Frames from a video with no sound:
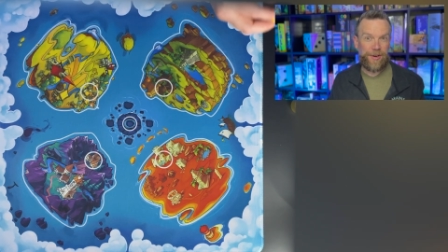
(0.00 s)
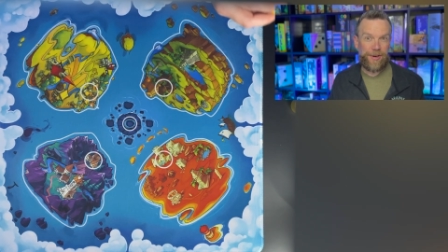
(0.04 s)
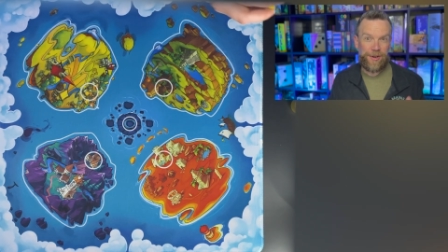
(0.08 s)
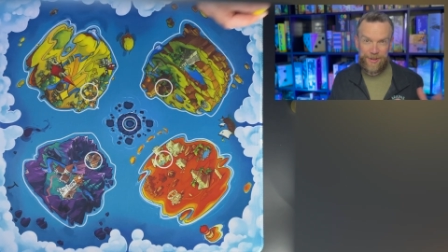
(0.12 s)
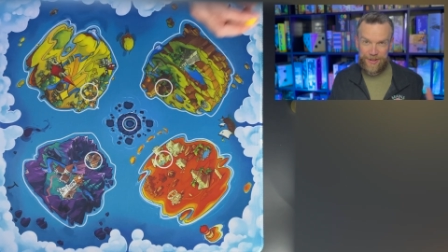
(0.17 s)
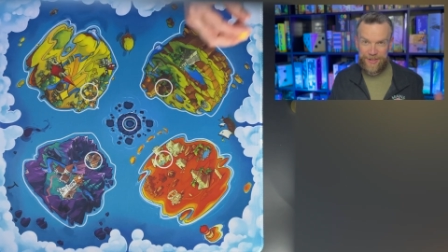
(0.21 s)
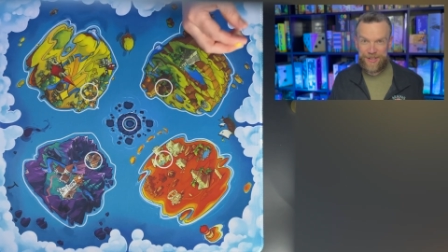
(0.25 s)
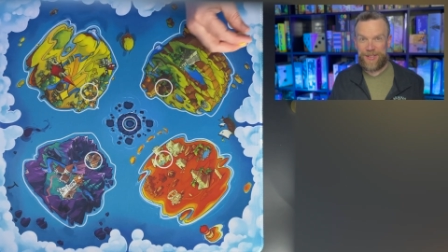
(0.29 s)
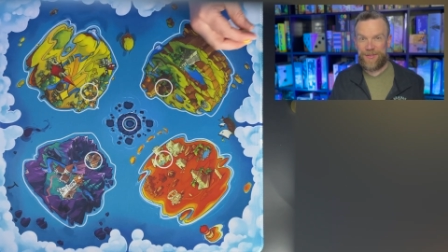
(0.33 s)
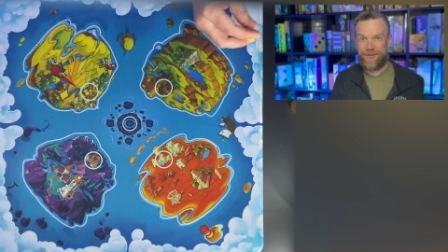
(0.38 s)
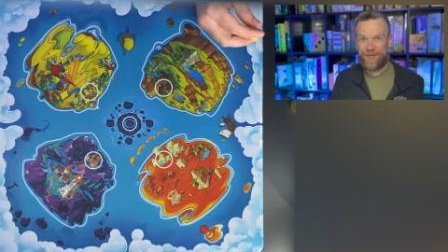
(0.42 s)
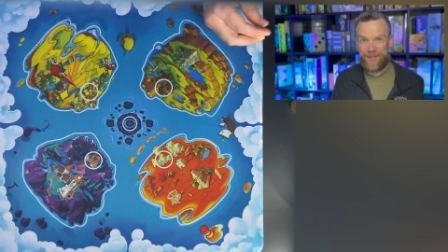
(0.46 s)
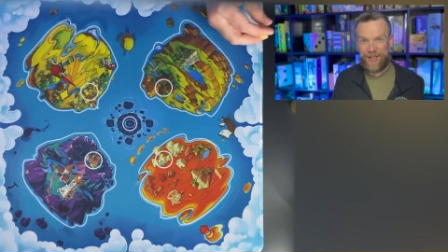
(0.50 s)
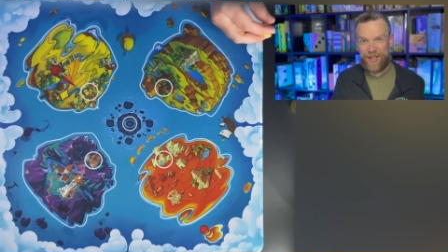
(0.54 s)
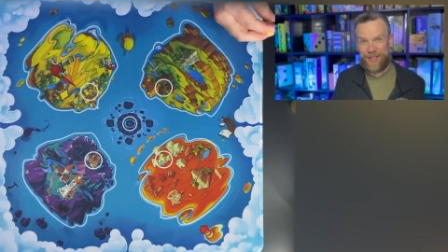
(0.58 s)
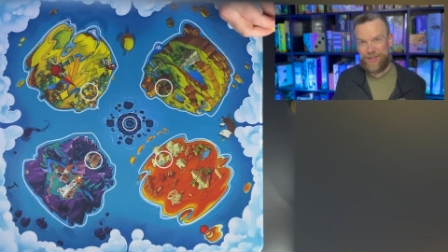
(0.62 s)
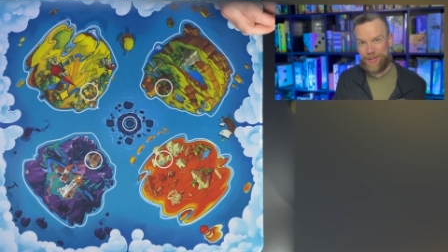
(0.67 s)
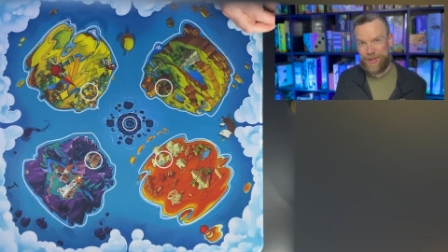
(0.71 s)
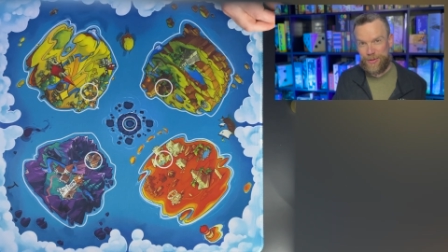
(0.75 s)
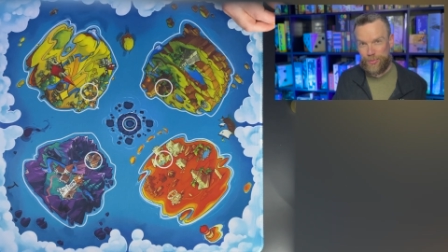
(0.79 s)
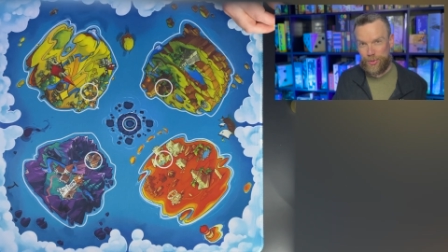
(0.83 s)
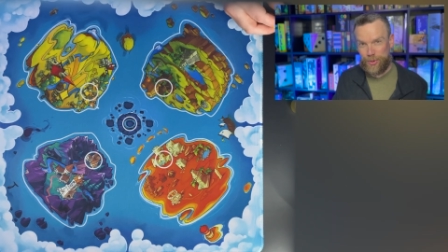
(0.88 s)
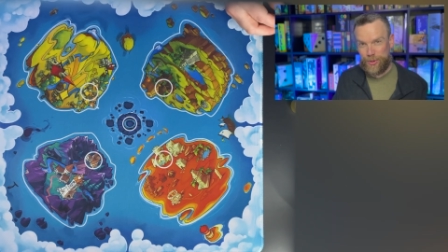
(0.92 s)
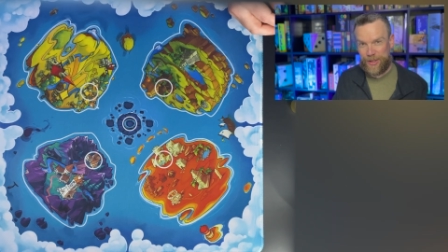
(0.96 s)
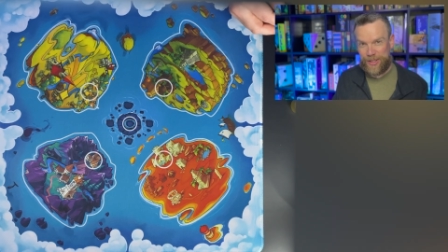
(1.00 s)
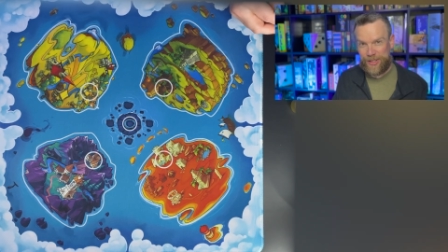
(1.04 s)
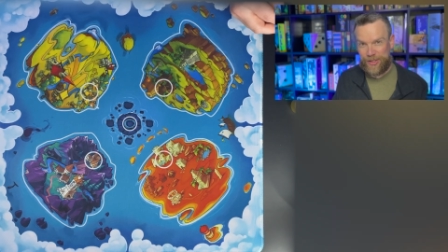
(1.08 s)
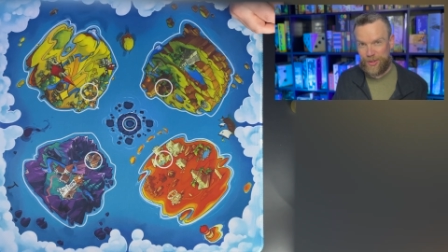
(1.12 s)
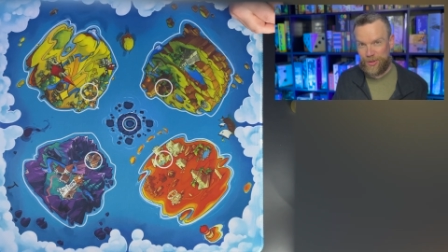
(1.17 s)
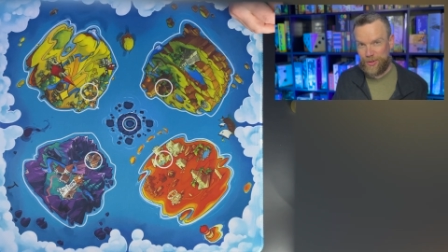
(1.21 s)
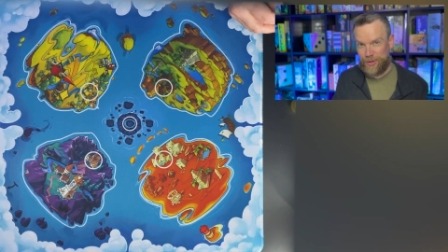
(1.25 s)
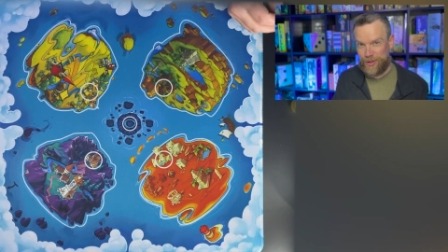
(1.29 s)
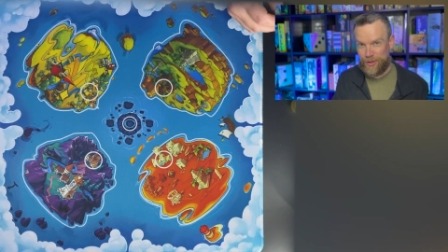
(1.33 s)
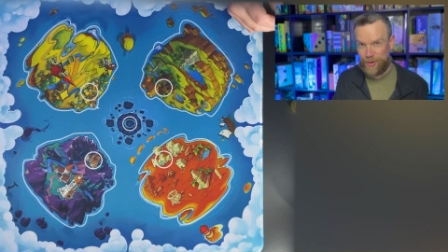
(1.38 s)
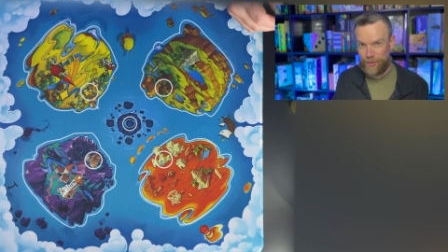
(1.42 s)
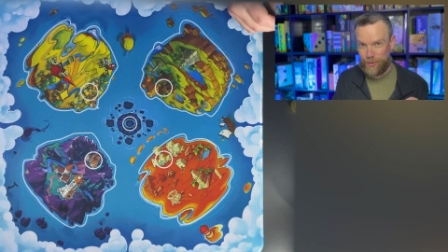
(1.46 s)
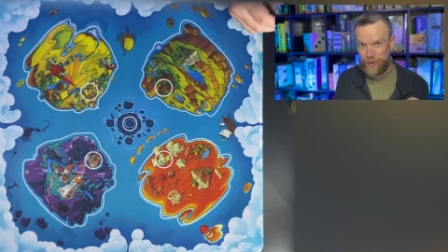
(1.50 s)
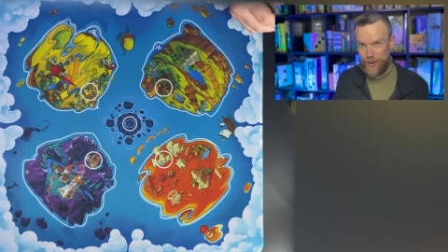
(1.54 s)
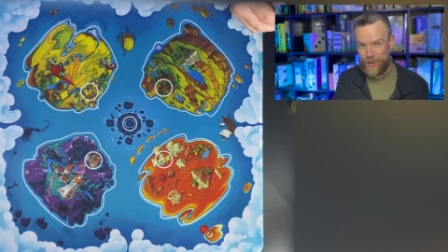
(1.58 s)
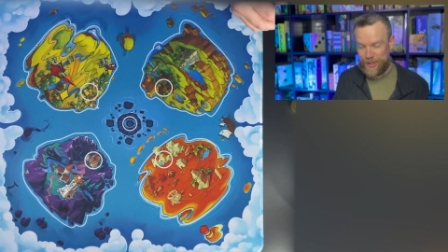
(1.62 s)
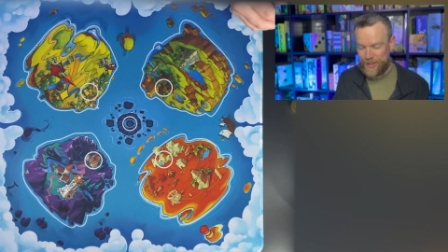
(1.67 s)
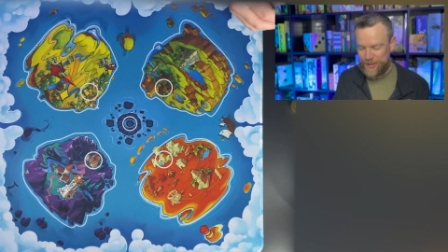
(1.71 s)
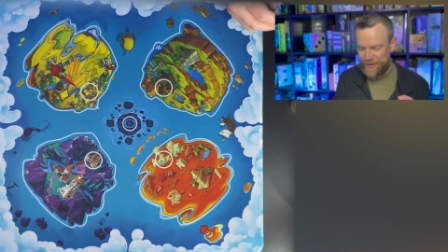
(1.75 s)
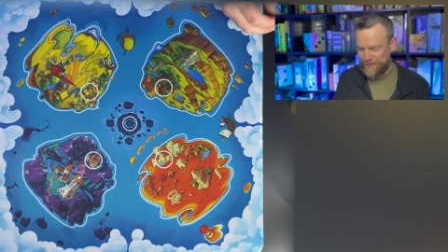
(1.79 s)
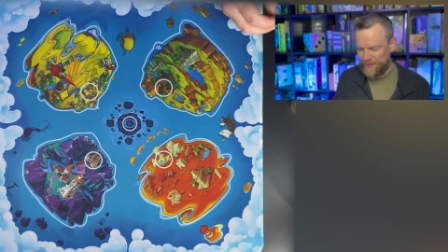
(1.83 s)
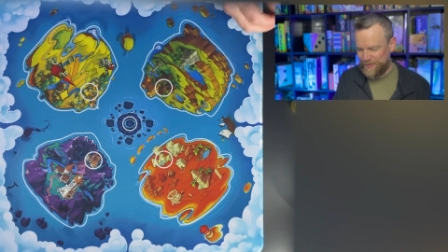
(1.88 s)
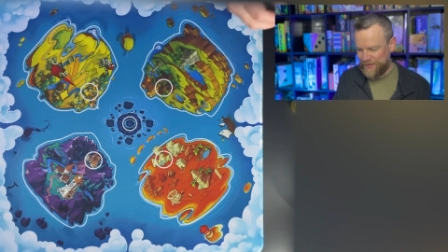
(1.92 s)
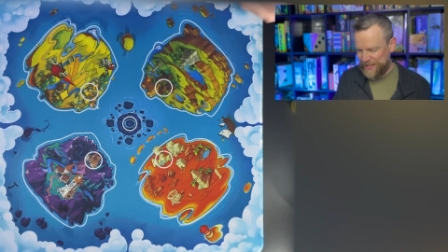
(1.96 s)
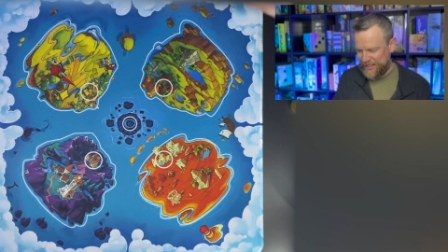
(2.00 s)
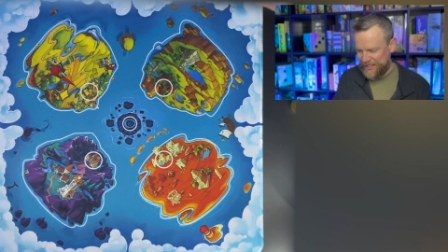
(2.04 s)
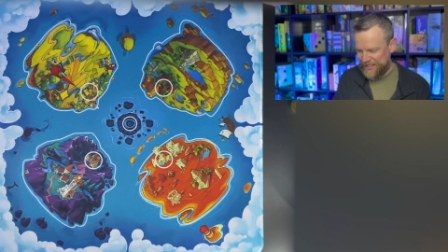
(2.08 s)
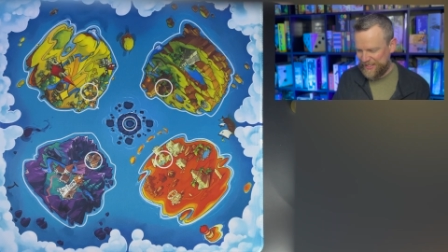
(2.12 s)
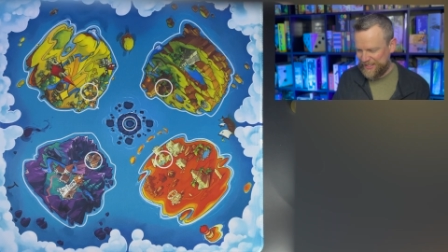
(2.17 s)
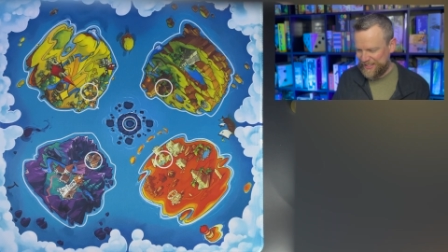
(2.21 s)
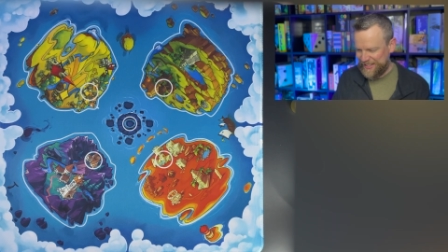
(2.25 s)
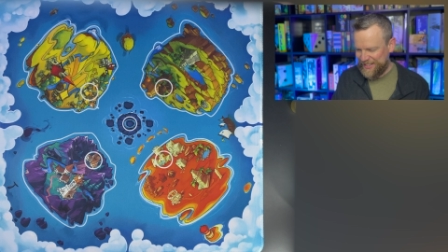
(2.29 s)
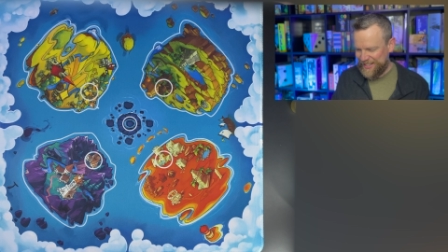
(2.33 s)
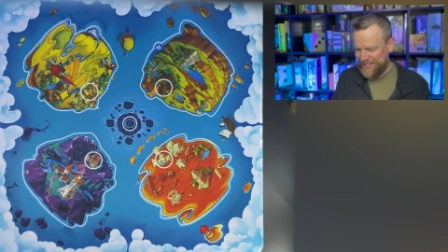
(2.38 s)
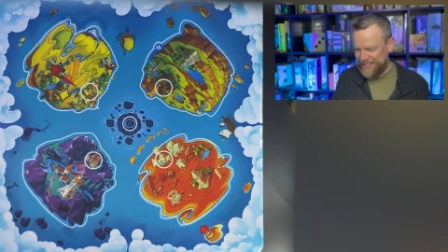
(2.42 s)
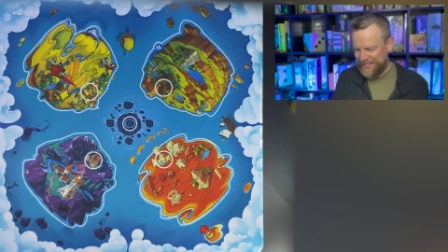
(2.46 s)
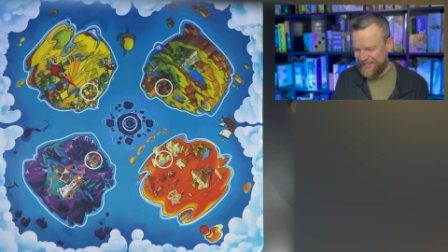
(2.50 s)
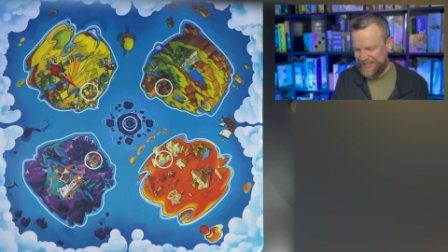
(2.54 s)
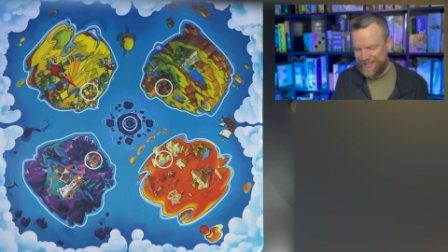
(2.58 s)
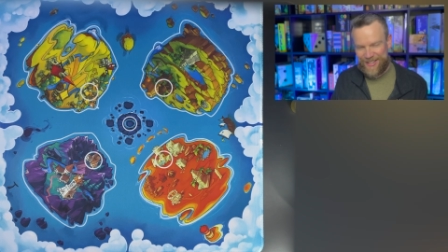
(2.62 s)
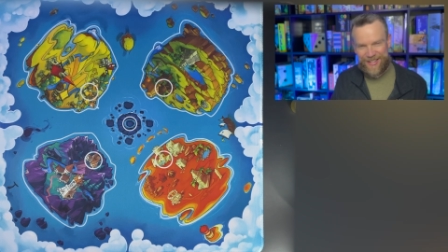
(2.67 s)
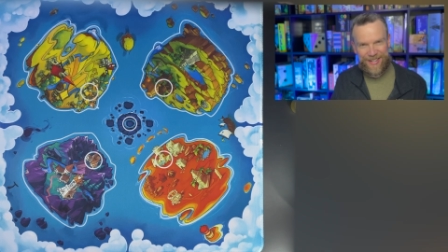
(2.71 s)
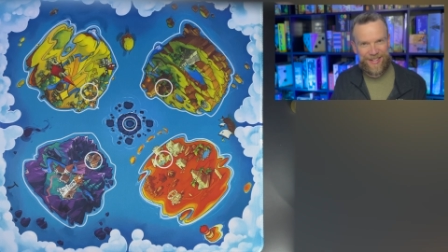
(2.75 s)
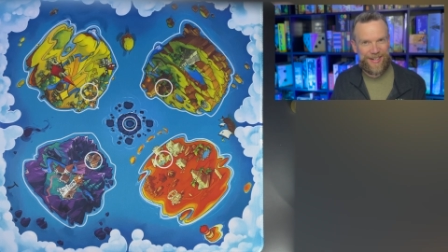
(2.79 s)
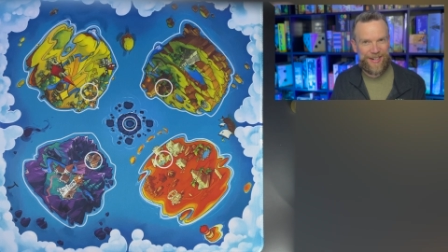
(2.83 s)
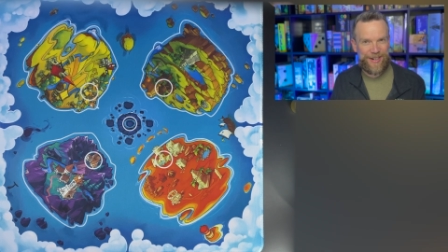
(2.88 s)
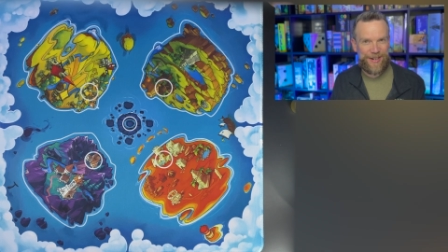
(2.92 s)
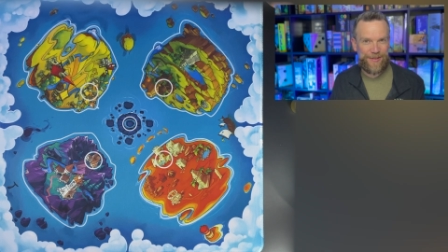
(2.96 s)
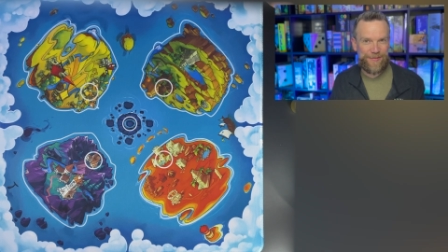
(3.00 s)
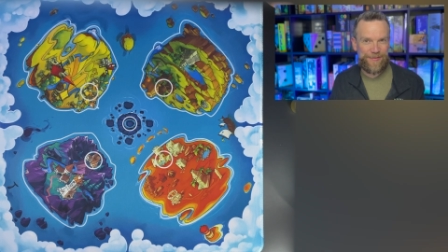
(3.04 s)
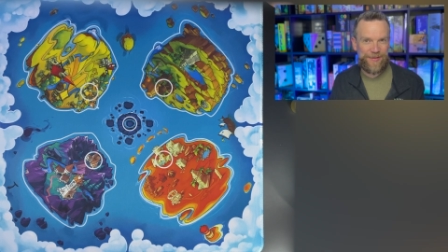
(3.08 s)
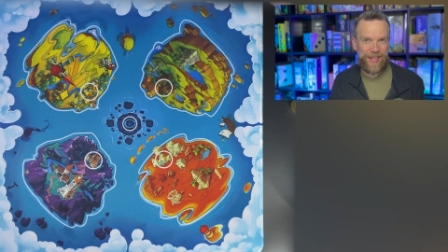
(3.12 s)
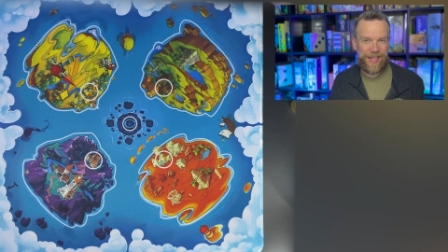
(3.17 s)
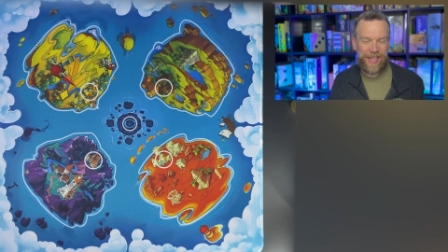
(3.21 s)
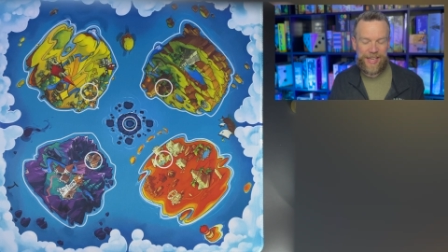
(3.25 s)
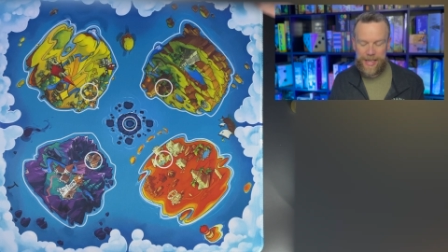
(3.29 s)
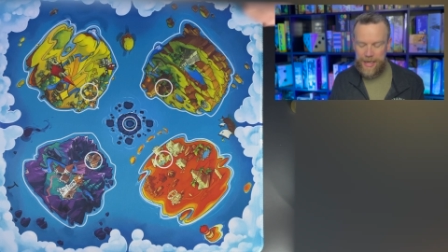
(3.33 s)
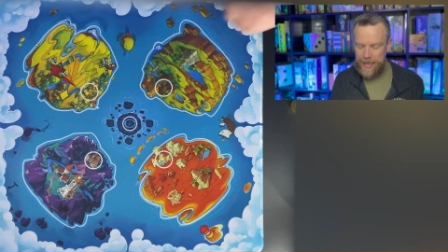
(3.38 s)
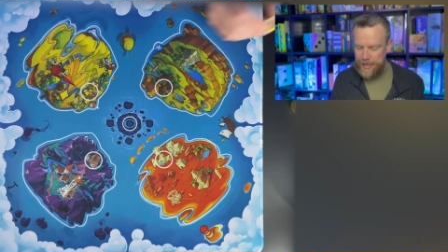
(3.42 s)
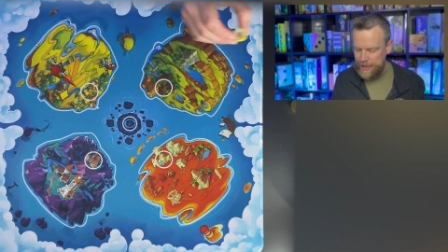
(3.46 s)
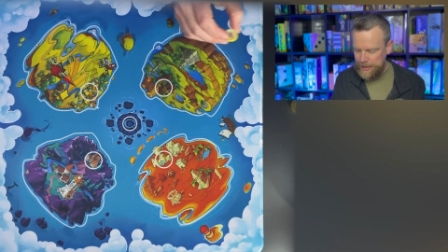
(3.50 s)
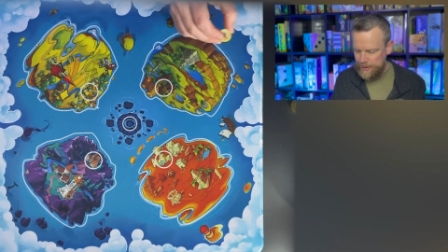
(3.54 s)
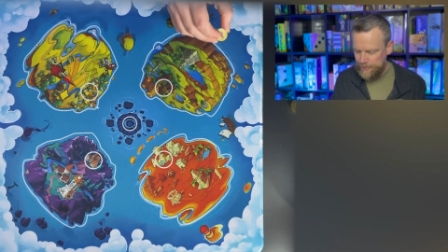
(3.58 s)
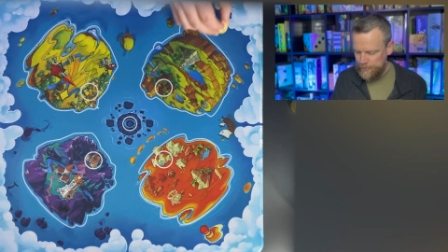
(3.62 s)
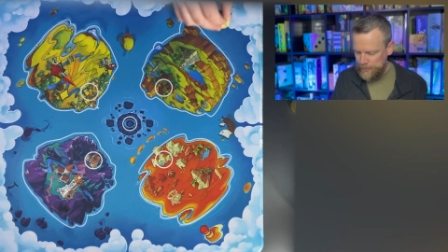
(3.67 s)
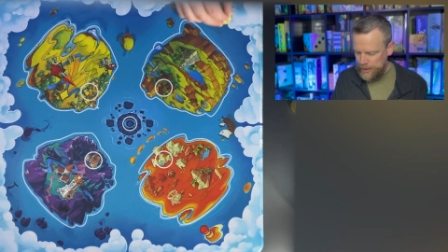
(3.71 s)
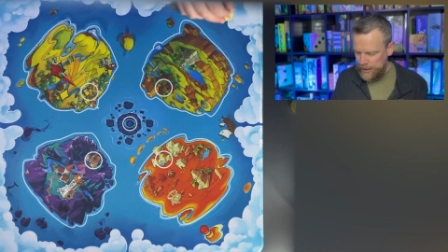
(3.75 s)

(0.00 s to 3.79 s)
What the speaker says: earn some victory points during the worship phase of the game.